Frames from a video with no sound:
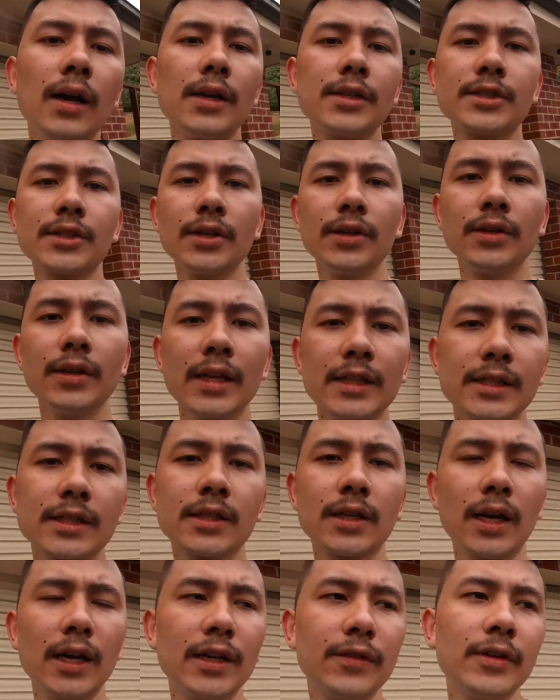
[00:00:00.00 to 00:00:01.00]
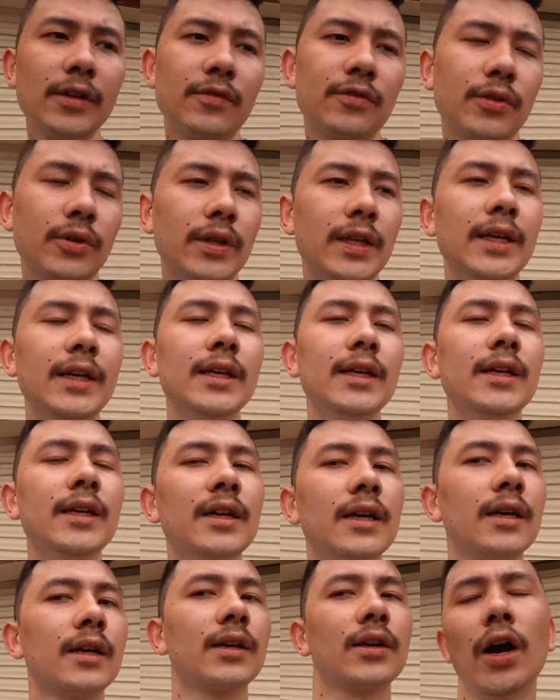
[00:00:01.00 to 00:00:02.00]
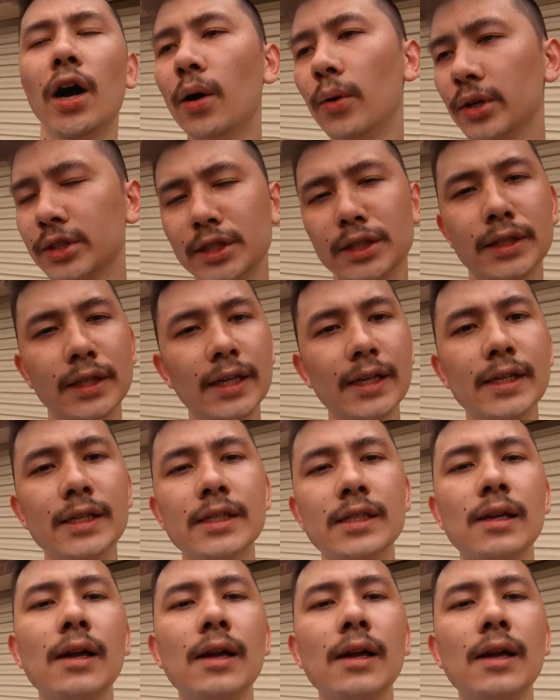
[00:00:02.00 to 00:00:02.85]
So that's kind of it for the car washing things.